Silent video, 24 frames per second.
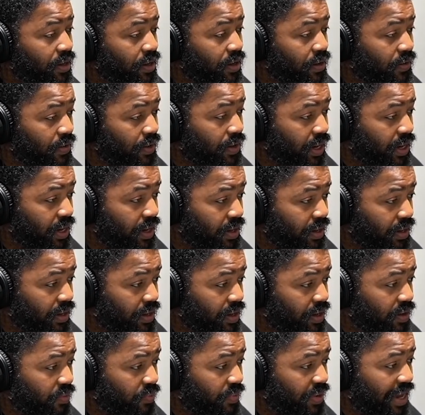okay?
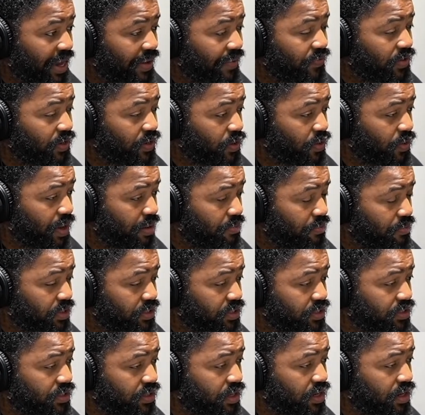And we have to know how much
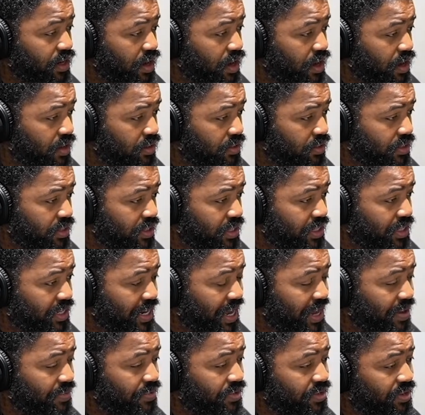it's going to cost and the
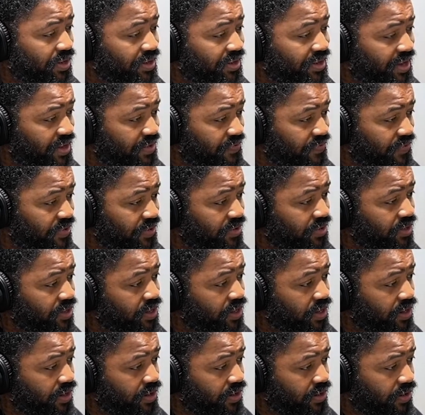time it's going to take for us to
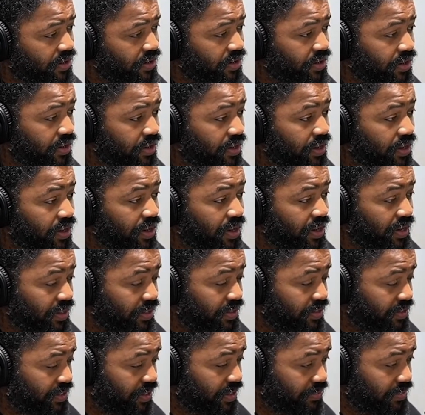get it current.
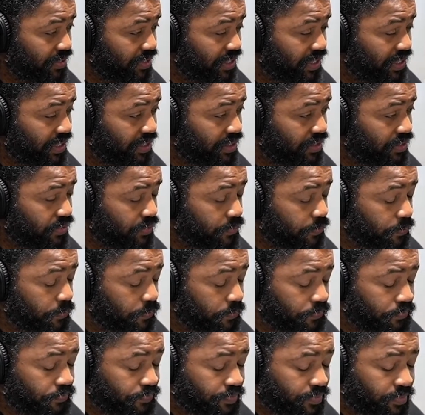Some cities
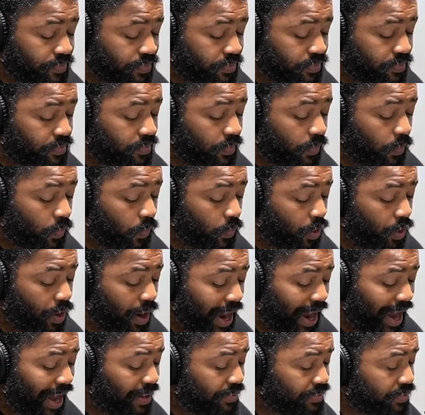are
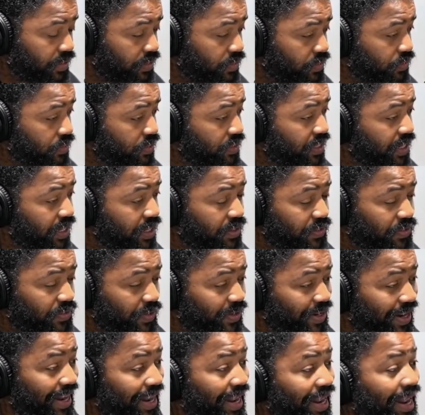absolute stickers on
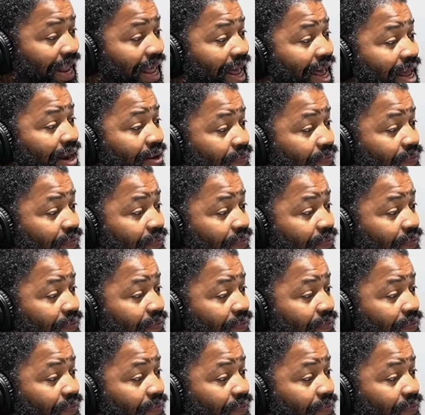a lot of